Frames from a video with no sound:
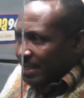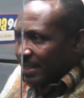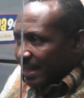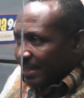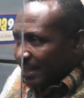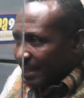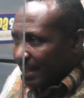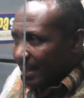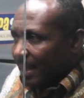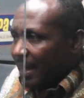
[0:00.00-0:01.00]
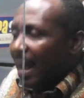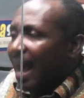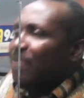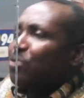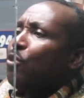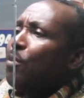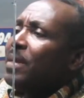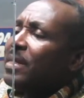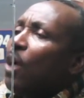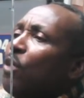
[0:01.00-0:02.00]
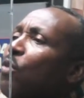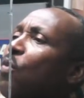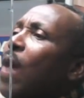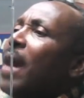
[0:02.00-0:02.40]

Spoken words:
station, assume say on nkwa